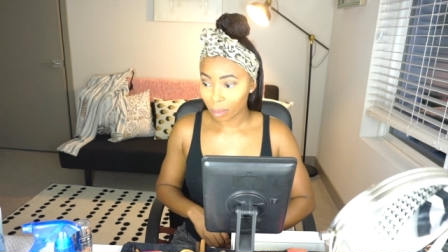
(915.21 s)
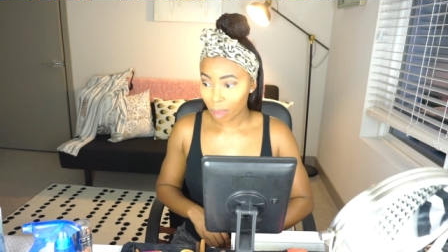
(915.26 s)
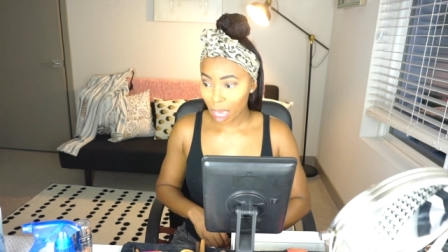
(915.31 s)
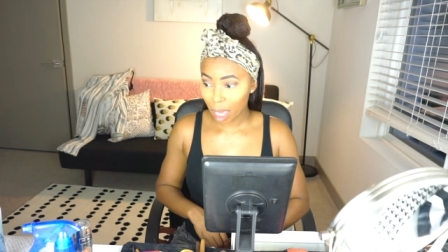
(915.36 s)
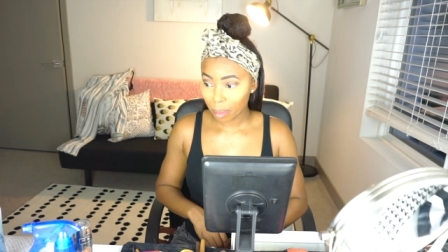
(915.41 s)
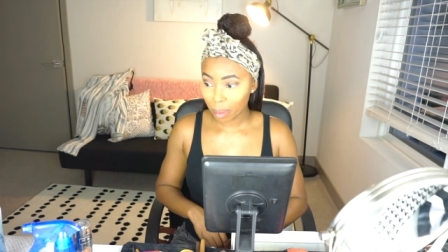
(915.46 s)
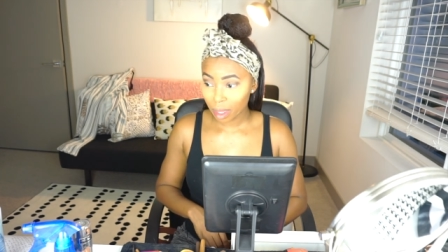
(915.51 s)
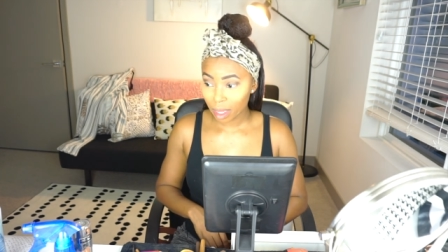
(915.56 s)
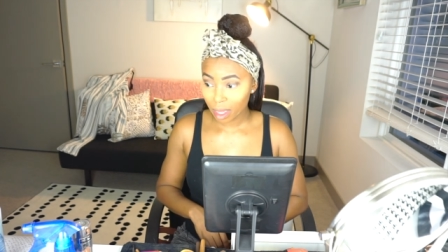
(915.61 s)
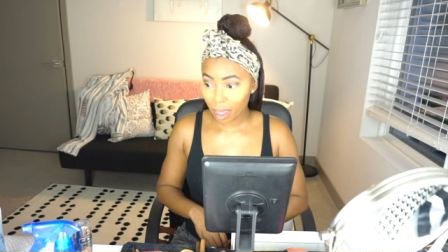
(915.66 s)

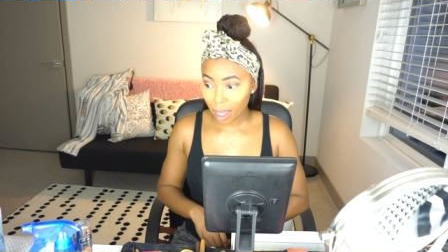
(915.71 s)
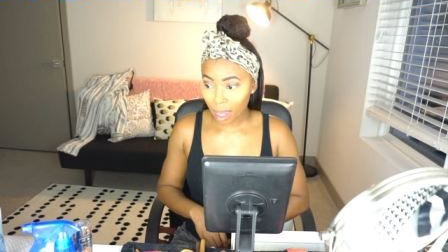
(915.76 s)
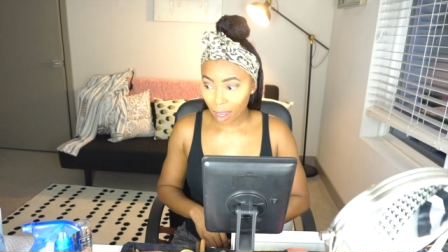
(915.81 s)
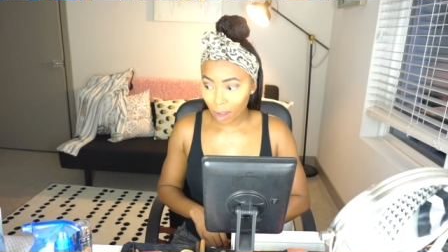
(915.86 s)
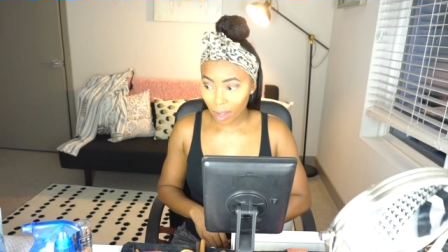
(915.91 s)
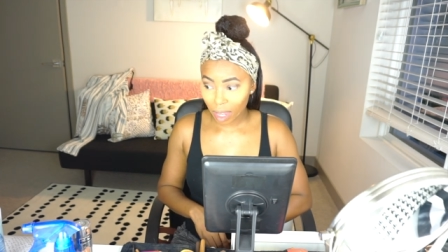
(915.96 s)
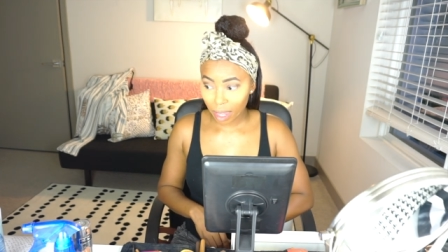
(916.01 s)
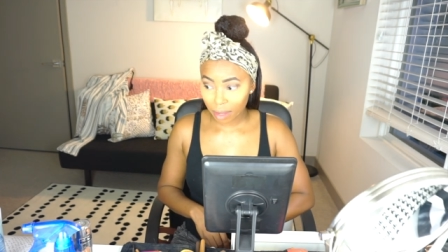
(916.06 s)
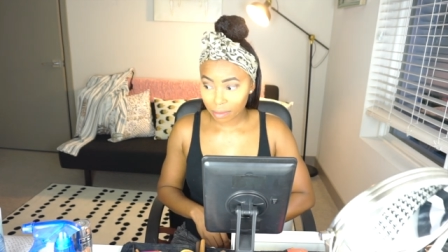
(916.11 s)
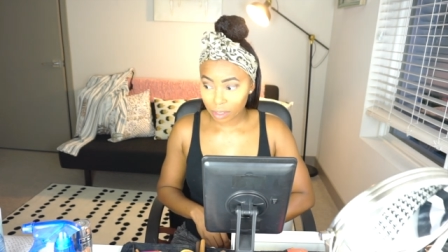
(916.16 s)
Maybe
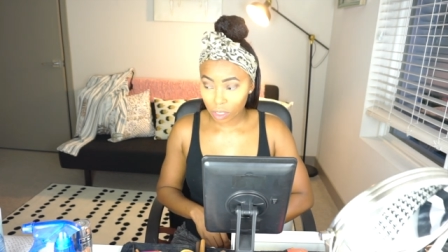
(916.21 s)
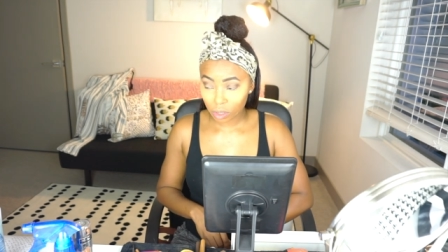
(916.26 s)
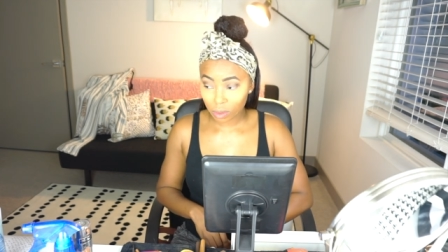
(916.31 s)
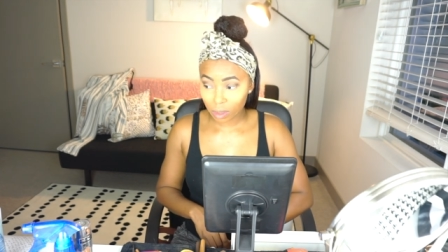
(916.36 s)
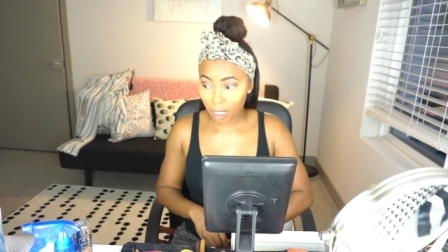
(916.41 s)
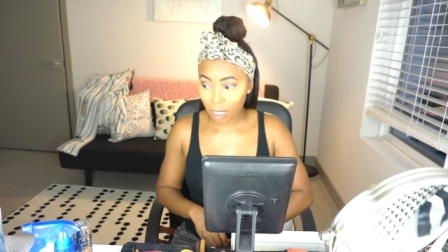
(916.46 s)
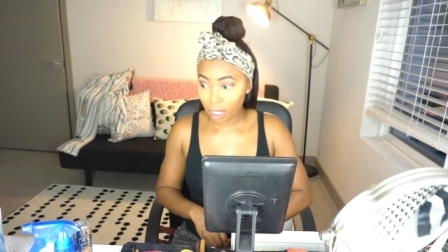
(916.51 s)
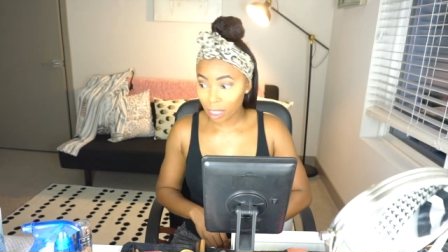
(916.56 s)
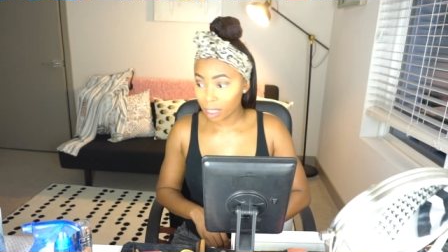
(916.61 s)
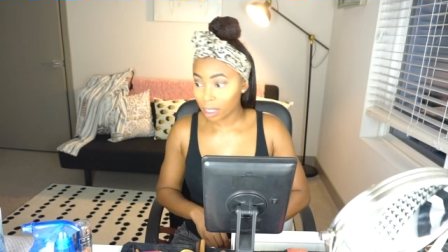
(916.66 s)
I'll have
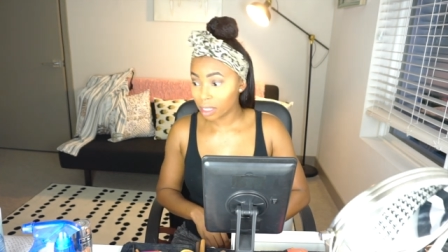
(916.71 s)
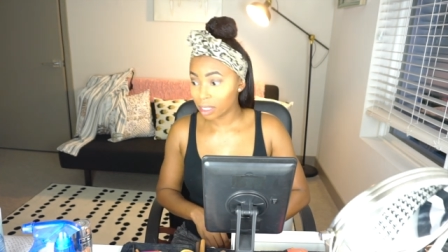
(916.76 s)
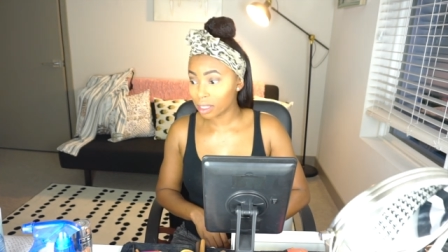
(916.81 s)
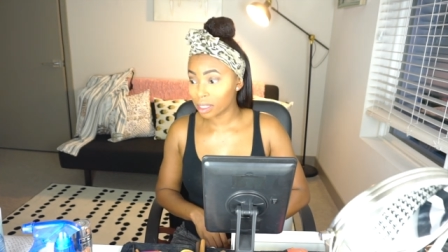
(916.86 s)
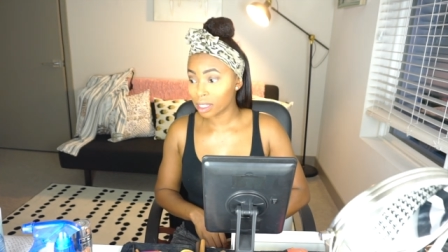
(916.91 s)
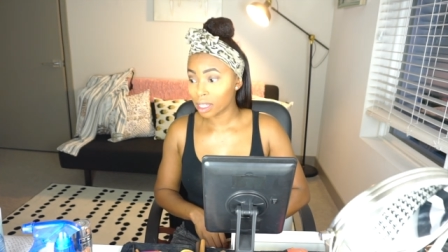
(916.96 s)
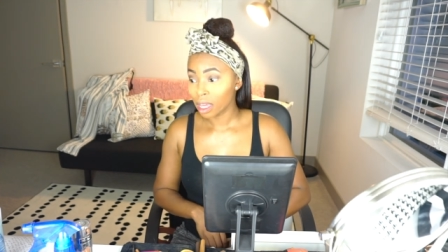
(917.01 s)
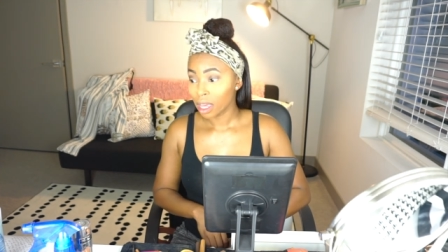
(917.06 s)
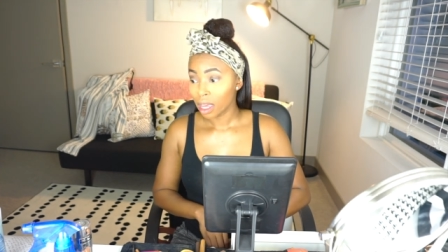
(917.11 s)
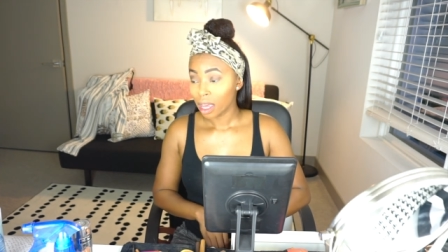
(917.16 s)
two
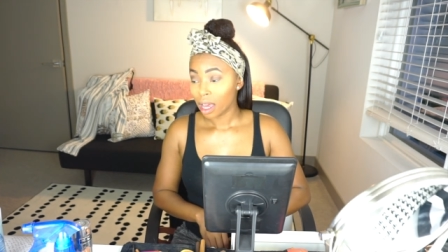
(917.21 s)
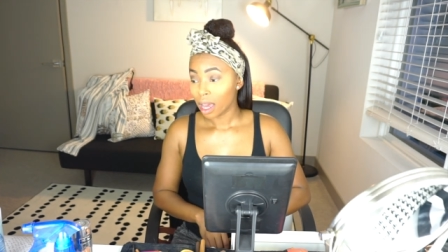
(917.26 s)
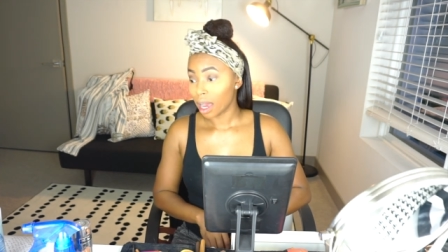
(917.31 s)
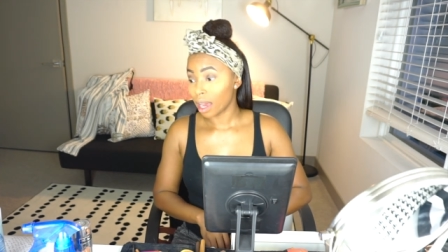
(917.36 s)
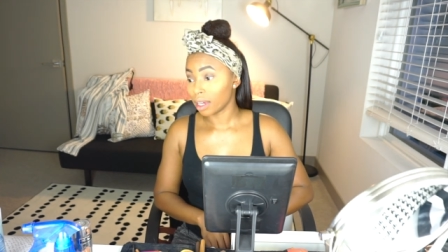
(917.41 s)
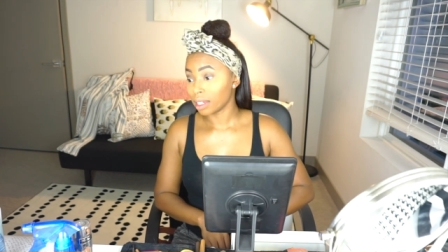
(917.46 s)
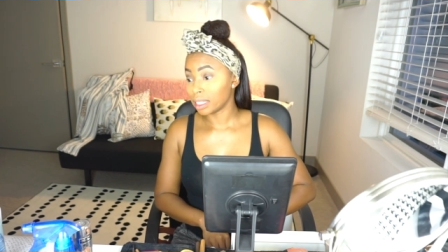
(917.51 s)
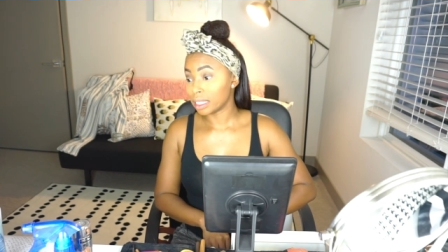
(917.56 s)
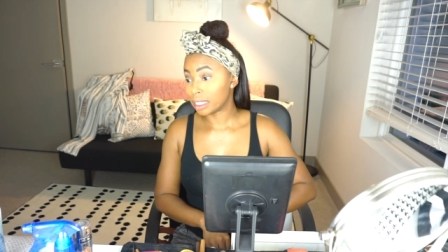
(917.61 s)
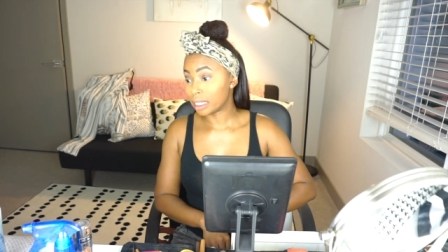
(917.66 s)
kids.
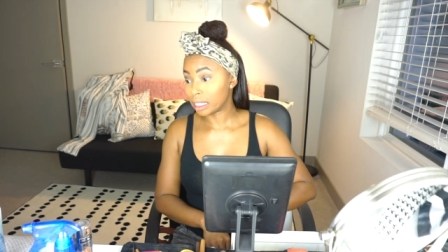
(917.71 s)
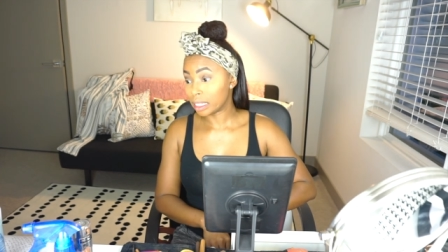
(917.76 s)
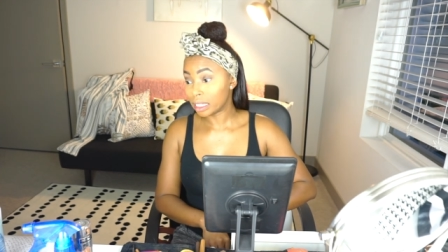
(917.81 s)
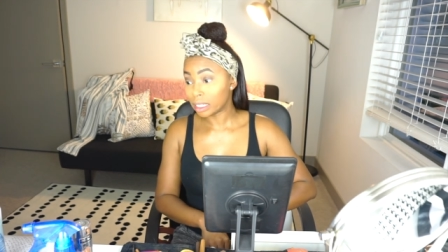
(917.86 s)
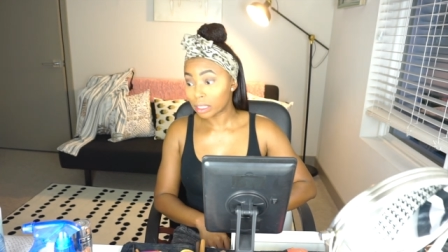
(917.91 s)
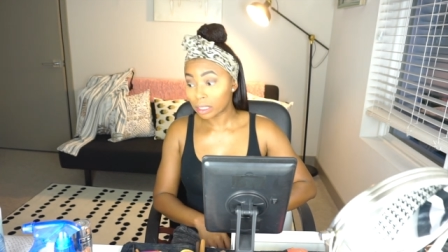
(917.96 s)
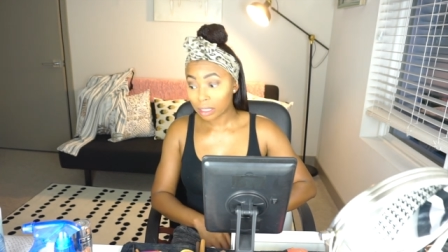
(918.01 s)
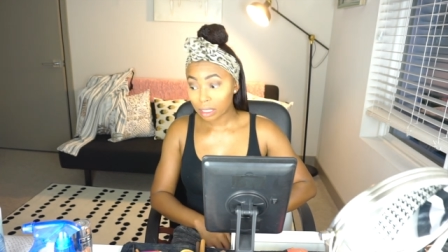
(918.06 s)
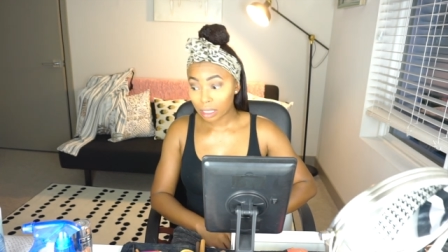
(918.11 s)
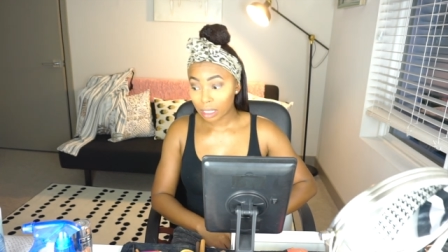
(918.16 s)

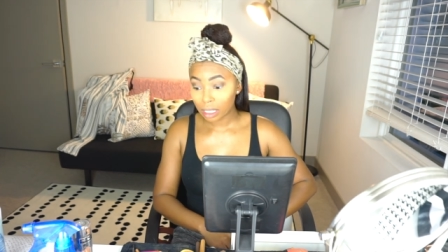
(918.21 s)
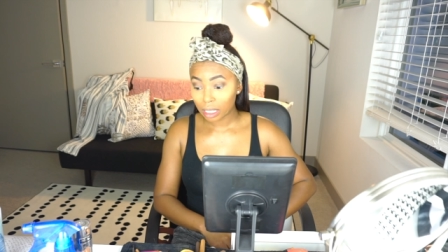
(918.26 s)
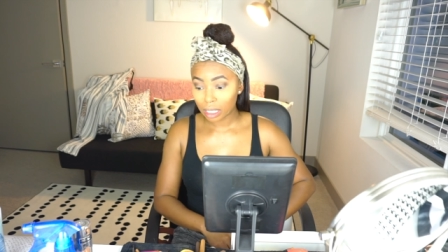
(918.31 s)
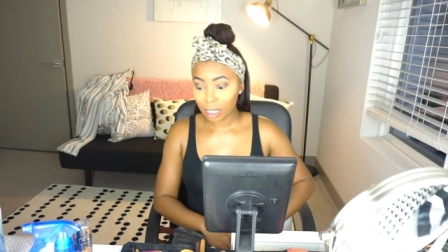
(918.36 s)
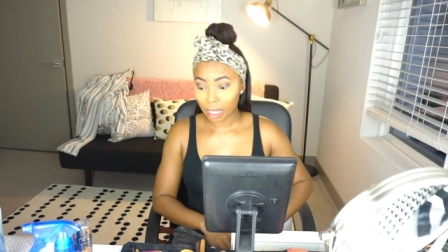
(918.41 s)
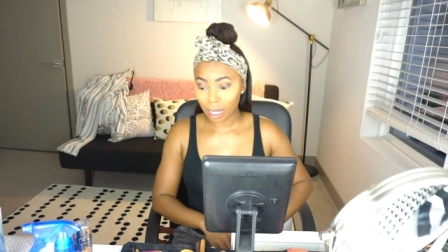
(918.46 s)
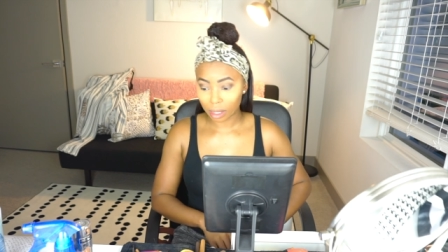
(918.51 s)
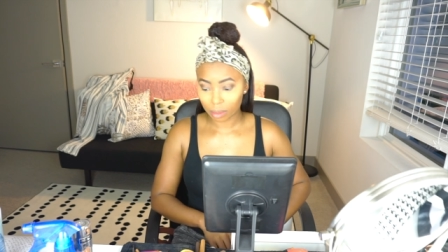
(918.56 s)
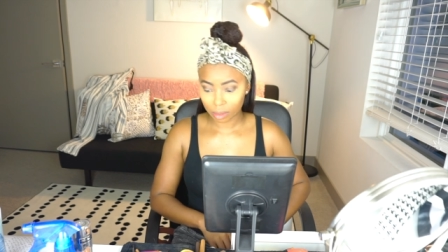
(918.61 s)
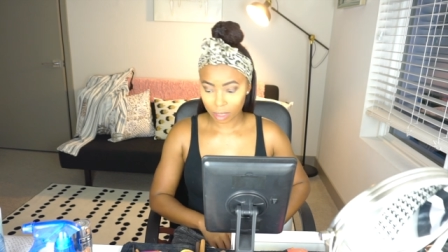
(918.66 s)

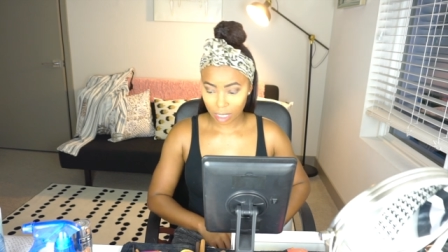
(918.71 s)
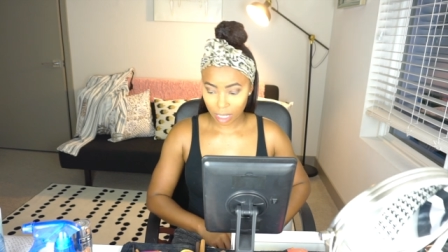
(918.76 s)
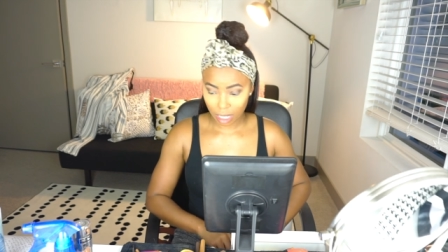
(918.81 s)
Ideally, I was